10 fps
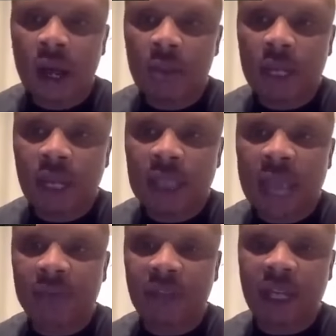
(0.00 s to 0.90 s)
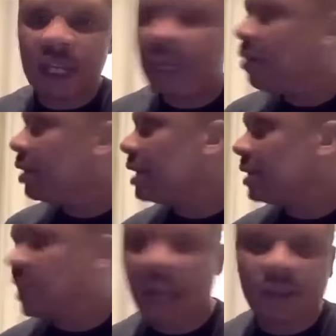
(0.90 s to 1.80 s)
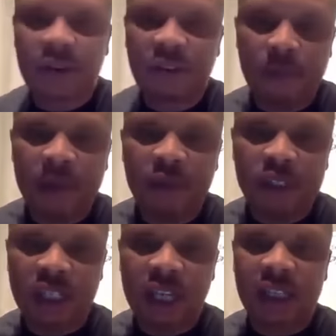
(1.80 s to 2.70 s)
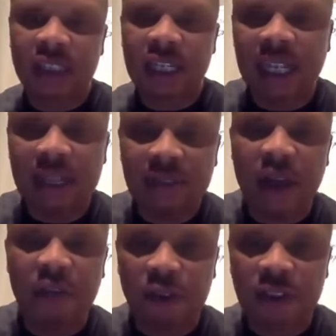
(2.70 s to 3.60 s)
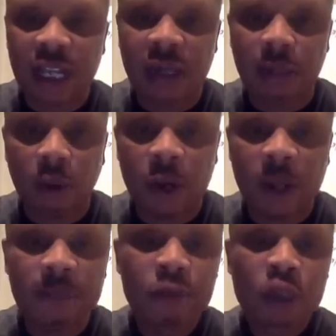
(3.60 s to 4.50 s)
because I have to get here and get together from Memphis, Tennessee, leaving out first thing in the morning.